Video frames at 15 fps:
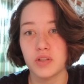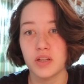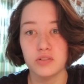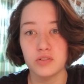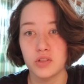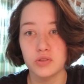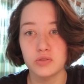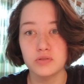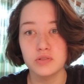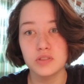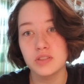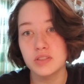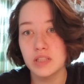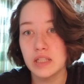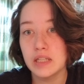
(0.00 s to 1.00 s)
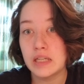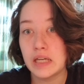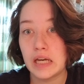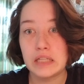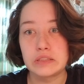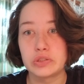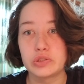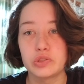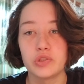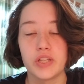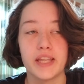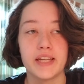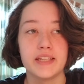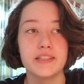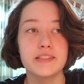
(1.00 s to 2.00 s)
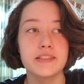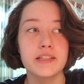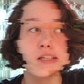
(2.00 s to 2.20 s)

I don't know how secure that is.